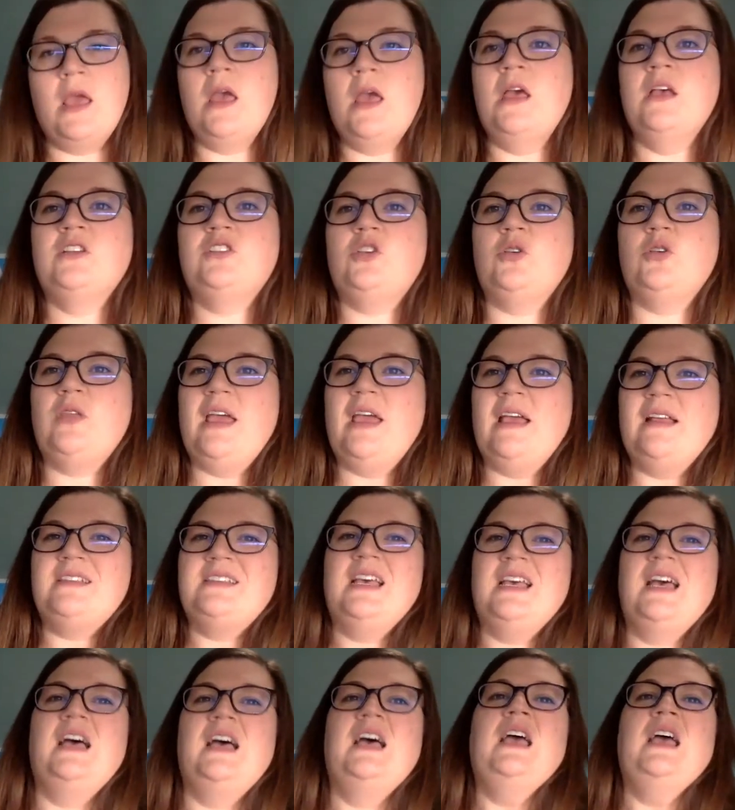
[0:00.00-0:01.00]
So that's
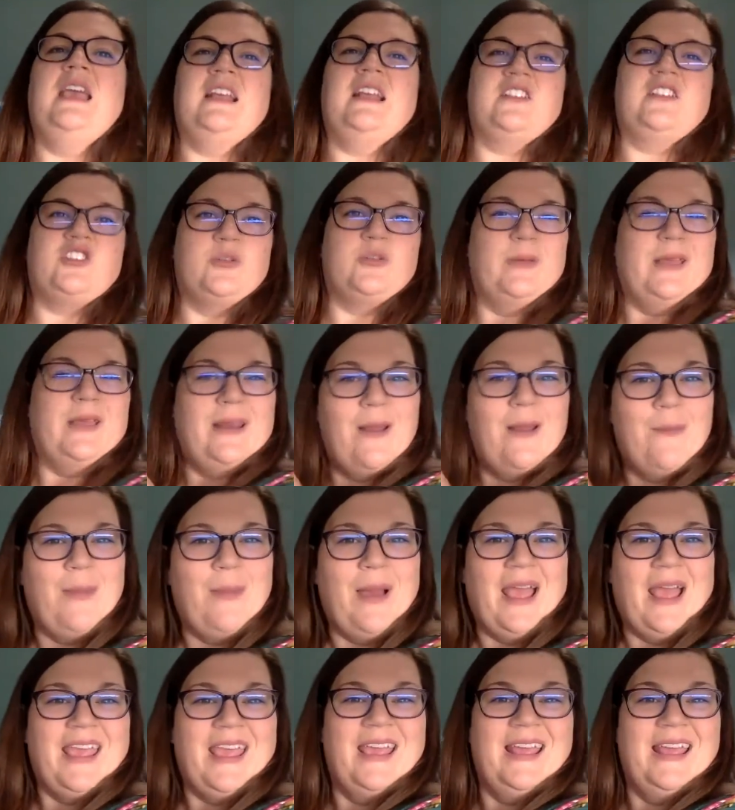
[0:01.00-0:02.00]
an instrument by
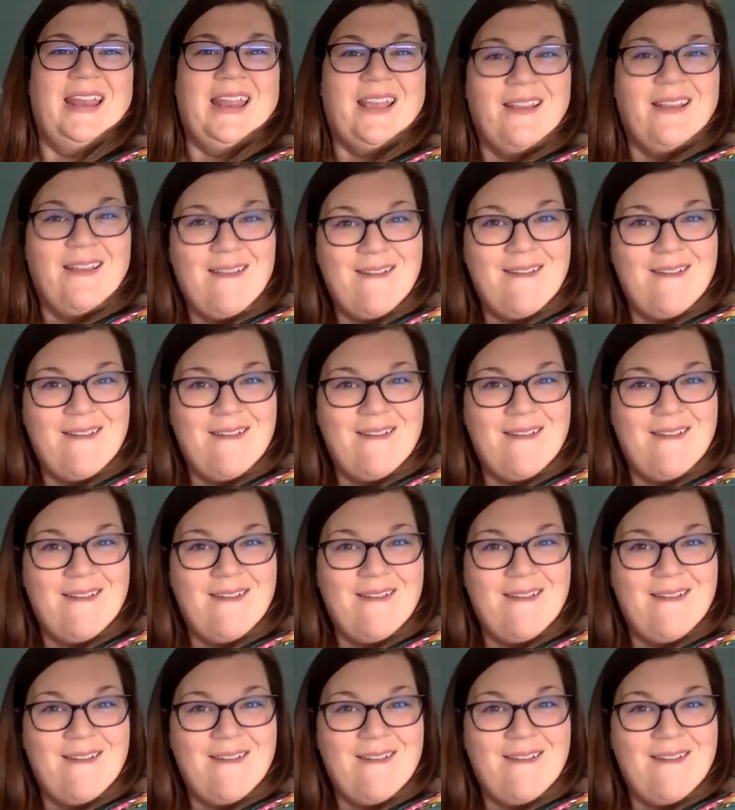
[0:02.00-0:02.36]
hitting.